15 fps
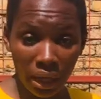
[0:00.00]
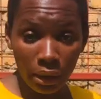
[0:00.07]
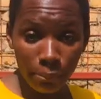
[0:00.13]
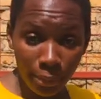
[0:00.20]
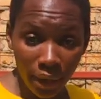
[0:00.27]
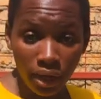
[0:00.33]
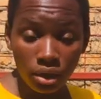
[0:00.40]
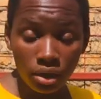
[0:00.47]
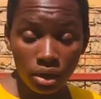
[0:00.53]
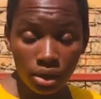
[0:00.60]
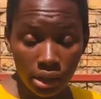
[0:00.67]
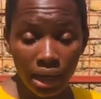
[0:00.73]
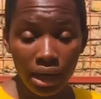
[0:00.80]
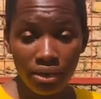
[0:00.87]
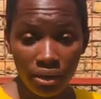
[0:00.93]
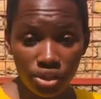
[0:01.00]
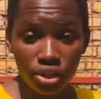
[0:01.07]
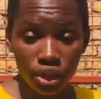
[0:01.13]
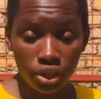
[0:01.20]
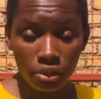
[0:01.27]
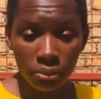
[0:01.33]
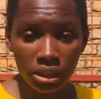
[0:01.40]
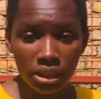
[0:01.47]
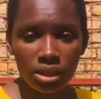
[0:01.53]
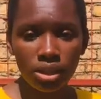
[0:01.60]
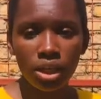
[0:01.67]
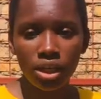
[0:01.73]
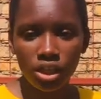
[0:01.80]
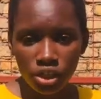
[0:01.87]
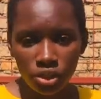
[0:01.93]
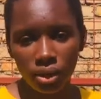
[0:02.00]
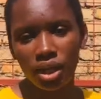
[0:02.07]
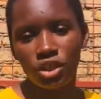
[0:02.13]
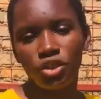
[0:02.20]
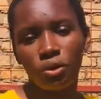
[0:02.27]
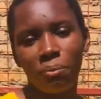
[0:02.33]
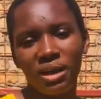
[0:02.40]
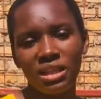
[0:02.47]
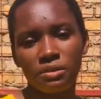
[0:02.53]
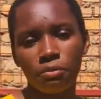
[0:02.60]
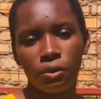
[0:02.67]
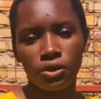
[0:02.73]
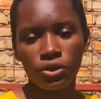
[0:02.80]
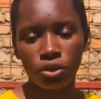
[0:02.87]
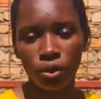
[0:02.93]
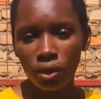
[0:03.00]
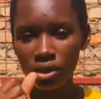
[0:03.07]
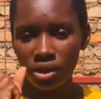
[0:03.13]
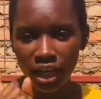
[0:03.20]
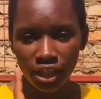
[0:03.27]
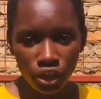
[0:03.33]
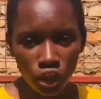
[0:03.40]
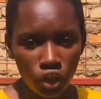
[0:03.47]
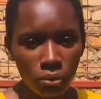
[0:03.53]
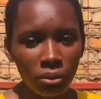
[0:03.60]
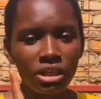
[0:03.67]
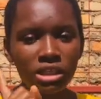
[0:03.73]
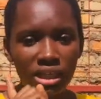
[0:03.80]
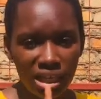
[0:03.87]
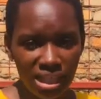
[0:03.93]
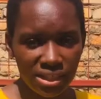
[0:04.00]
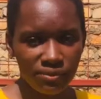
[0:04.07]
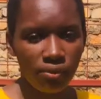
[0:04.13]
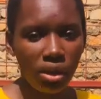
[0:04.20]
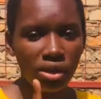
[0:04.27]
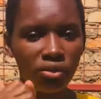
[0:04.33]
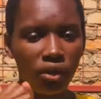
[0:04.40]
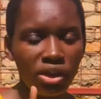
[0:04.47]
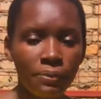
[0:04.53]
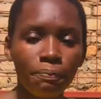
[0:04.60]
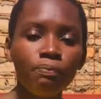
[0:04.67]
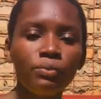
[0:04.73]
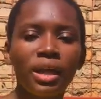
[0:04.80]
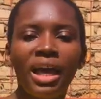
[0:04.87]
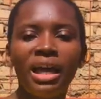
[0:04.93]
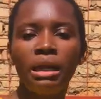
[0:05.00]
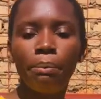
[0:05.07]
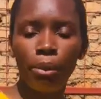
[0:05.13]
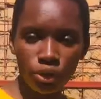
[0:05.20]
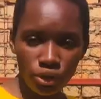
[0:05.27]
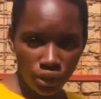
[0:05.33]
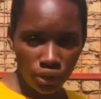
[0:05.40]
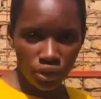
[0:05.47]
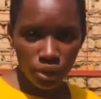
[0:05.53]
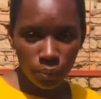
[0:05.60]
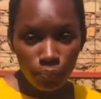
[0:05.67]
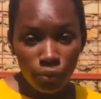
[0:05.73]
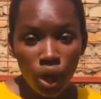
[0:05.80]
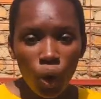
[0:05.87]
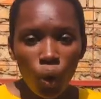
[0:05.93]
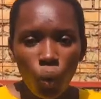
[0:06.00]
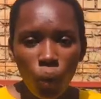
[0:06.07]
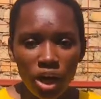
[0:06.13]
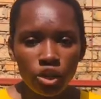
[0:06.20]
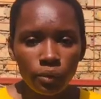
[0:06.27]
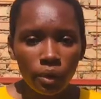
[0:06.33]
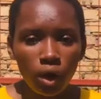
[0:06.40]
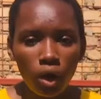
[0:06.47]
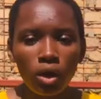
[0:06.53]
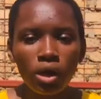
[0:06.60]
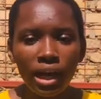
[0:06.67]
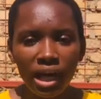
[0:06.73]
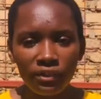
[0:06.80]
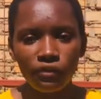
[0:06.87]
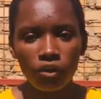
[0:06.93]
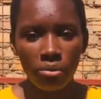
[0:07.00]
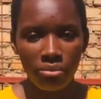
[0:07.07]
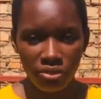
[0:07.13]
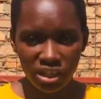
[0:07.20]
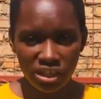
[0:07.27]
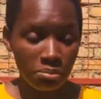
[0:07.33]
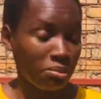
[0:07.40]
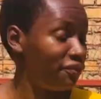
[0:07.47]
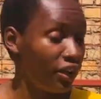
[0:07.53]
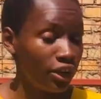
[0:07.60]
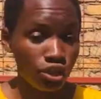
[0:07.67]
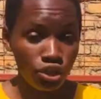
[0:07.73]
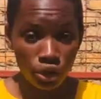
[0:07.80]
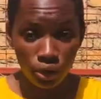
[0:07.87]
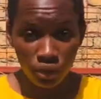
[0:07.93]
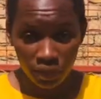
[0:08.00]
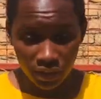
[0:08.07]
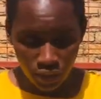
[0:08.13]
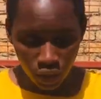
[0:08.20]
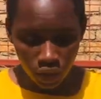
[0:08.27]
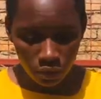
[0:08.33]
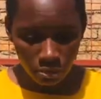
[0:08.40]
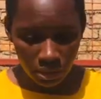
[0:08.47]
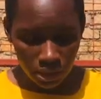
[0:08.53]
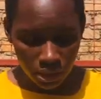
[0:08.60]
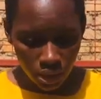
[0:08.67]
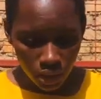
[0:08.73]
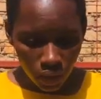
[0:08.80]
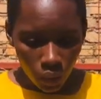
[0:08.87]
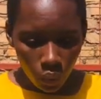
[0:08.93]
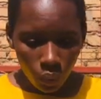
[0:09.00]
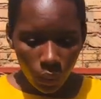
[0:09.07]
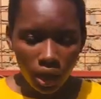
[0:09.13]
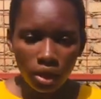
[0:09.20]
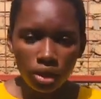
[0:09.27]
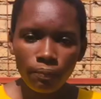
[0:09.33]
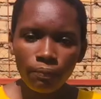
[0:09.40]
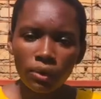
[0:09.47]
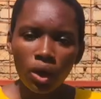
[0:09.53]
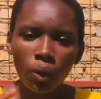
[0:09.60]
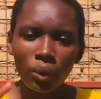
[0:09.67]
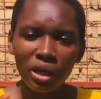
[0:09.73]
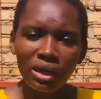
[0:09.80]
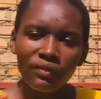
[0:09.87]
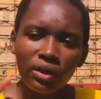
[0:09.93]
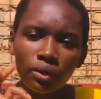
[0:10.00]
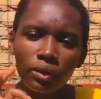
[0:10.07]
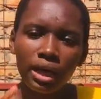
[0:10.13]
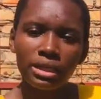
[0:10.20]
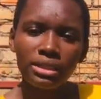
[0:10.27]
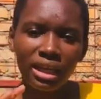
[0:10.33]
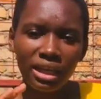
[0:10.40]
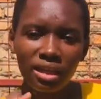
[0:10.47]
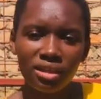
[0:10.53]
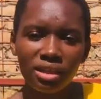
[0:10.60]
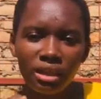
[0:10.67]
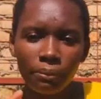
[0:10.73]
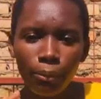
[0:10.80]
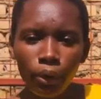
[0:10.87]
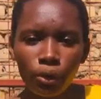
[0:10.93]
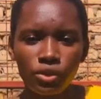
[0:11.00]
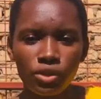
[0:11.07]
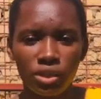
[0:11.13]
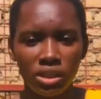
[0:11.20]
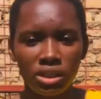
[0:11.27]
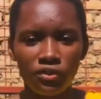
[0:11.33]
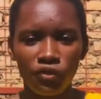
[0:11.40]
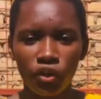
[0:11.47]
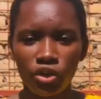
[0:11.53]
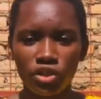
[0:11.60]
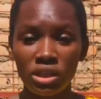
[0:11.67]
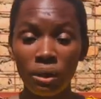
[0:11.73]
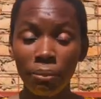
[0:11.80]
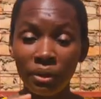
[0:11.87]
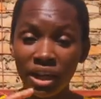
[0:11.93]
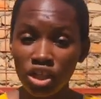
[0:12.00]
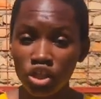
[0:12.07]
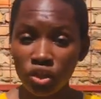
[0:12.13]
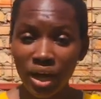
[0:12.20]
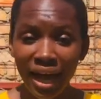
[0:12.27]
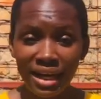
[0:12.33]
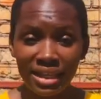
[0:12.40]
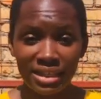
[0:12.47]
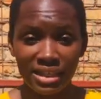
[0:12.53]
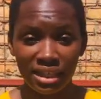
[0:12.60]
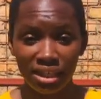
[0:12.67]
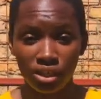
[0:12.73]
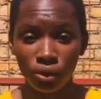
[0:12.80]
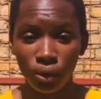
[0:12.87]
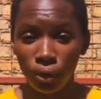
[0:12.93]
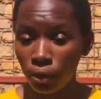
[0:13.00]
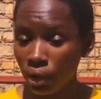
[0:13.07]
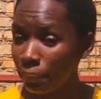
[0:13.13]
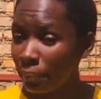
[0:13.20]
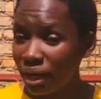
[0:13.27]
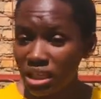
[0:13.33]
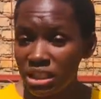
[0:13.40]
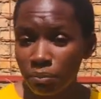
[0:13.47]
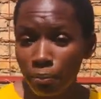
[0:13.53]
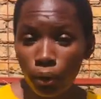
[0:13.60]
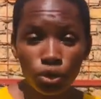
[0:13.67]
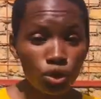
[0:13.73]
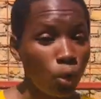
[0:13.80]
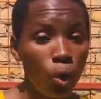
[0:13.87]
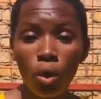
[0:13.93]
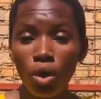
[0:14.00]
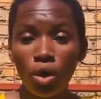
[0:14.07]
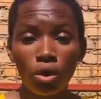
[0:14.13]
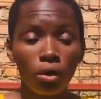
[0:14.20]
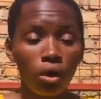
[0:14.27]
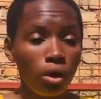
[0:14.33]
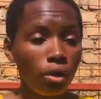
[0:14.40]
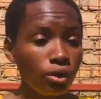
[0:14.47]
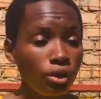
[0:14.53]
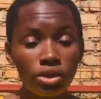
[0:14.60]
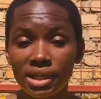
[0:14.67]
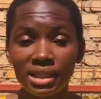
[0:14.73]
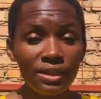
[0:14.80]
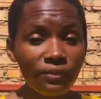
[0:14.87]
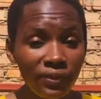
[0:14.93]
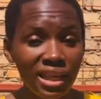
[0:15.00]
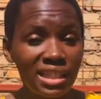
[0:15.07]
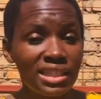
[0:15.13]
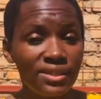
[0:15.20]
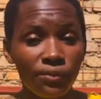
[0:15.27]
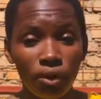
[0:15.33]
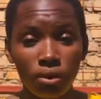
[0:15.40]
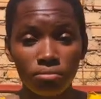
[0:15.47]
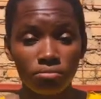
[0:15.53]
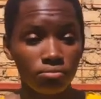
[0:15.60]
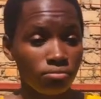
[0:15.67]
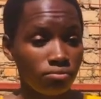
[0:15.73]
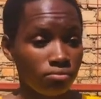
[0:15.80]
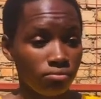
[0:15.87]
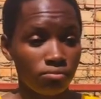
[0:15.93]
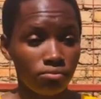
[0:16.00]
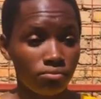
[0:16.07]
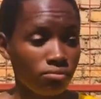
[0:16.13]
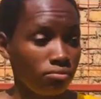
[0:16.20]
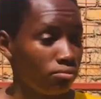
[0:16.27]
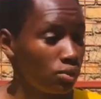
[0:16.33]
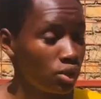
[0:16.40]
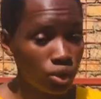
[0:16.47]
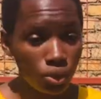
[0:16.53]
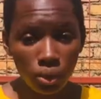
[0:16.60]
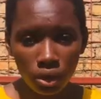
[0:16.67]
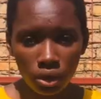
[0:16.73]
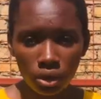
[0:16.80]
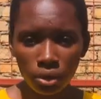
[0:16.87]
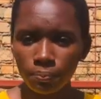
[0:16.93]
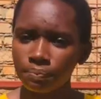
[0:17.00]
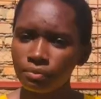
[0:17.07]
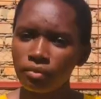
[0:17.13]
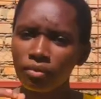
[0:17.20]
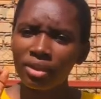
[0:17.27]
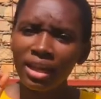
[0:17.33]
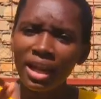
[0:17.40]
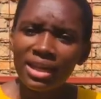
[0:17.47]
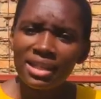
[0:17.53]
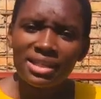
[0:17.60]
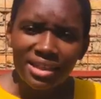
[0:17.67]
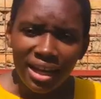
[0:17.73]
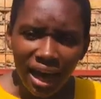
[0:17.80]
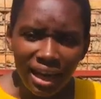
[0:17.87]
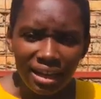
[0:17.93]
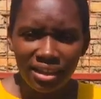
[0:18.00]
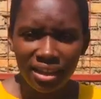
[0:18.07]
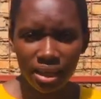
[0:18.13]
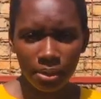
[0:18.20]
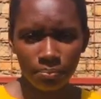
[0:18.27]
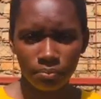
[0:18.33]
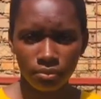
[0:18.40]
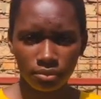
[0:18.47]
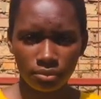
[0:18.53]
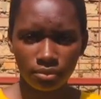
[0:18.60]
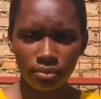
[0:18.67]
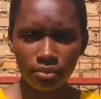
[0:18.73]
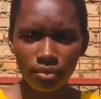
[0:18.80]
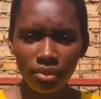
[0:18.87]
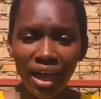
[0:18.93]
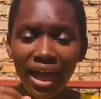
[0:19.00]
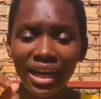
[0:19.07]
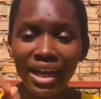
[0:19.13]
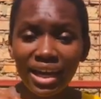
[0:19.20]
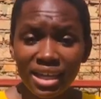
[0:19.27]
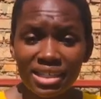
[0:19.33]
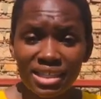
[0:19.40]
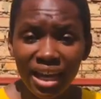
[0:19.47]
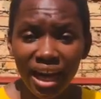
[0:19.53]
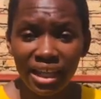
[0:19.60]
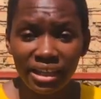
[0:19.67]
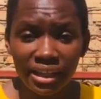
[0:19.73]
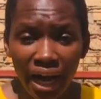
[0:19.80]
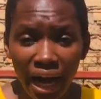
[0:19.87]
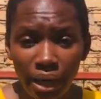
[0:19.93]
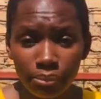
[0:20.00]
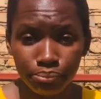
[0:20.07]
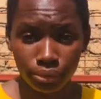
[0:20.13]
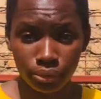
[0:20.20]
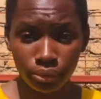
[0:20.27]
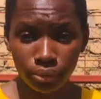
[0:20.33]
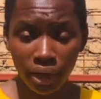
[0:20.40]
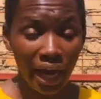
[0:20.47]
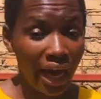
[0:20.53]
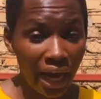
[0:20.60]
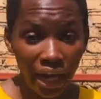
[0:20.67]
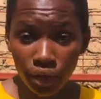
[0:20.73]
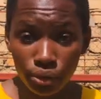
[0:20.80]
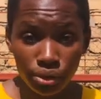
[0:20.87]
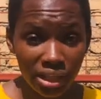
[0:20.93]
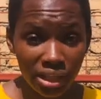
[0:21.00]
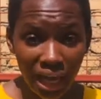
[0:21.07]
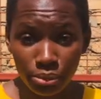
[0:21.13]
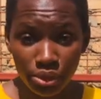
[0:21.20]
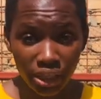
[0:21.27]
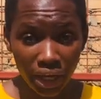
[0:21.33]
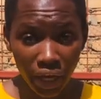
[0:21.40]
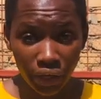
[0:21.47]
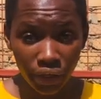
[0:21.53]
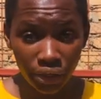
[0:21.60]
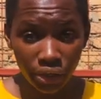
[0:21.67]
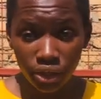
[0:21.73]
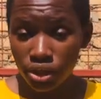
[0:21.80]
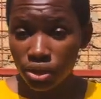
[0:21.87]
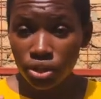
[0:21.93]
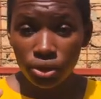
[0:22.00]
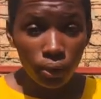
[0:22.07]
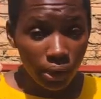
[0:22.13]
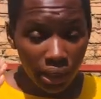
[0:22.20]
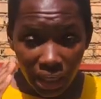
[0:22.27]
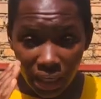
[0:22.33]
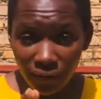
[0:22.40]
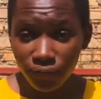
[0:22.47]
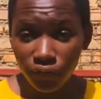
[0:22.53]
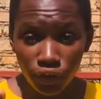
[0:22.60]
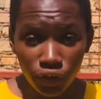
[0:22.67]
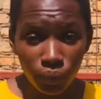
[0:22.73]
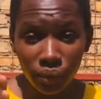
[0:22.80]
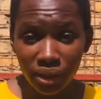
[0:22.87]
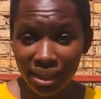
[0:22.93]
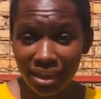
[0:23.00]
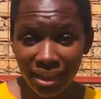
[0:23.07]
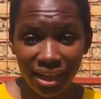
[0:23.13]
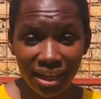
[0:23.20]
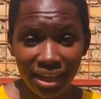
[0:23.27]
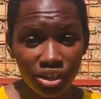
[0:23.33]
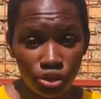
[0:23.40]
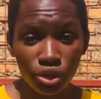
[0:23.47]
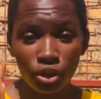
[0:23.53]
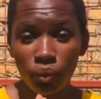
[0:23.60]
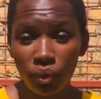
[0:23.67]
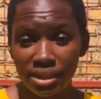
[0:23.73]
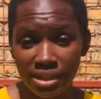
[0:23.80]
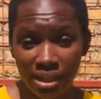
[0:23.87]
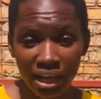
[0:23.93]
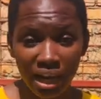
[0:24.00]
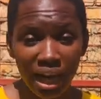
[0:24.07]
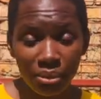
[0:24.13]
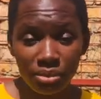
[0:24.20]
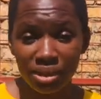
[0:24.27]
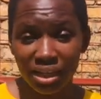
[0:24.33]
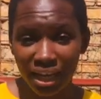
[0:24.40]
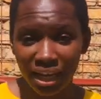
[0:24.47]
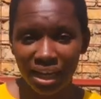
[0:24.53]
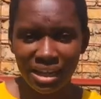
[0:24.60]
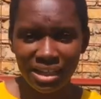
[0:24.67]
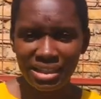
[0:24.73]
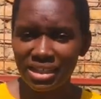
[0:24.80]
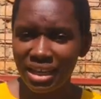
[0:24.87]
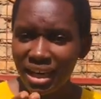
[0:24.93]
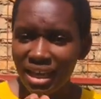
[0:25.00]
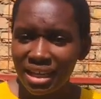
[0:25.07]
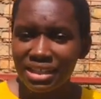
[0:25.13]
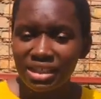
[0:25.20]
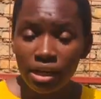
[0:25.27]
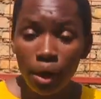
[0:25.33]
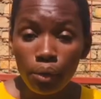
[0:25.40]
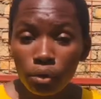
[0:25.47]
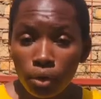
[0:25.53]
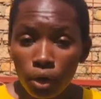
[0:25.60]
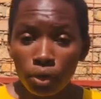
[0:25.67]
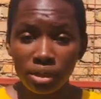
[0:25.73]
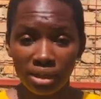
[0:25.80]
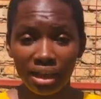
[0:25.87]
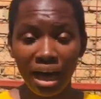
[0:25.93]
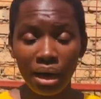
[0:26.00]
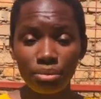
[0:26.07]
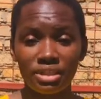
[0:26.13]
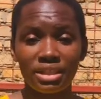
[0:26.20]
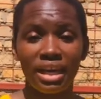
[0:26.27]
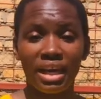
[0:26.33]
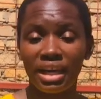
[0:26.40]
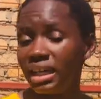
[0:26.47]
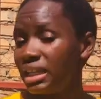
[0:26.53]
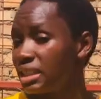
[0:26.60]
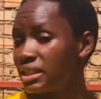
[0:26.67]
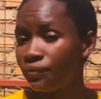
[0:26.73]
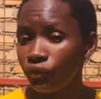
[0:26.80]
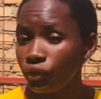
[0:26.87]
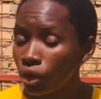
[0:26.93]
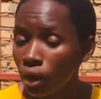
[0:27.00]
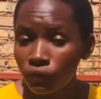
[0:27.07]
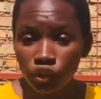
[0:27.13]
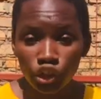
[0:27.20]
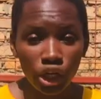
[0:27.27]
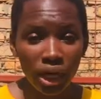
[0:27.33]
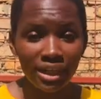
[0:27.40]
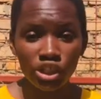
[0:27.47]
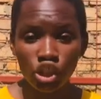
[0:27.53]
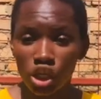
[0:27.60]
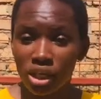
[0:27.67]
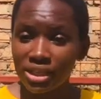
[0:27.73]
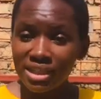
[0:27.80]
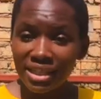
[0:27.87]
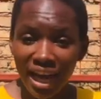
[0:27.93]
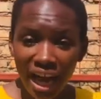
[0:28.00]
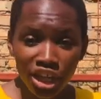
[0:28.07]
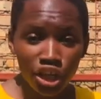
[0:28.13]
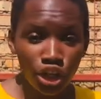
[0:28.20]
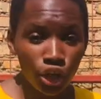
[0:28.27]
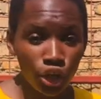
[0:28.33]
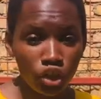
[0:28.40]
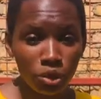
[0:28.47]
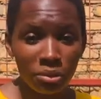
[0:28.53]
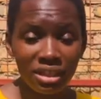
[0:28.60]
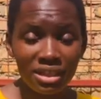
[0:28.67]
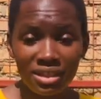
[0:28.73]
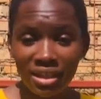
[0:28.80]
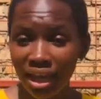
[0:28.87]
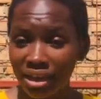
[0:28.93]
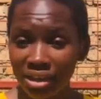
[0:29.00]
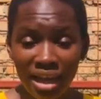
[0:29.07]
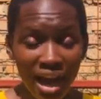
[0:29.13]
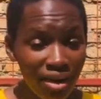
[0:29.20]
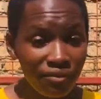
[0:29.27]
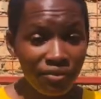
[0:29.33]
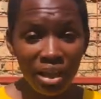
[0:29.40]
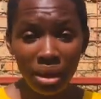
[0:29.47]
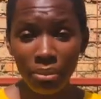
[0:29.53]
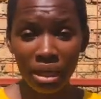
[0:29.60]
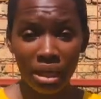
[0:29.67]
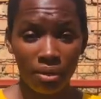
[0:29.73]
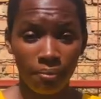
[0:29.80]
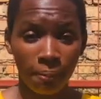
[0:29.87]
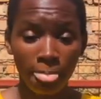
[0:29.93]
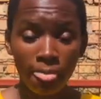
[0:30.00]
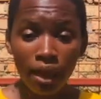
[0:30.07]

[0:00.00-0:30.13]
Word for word: paper, yeah, that document to get your passport. So that document is very, very important. What do we all learn from this before I show you this document? Well, whenever you get anything important, for example, a national ID or a passport or, or your certificates from school, scan them. Get a scanning app. I use Cam Scanner. So if you are there and you don't know what Cam Scanner is, download Cam Scanner. It's free of charge. Scan your documents and have them in.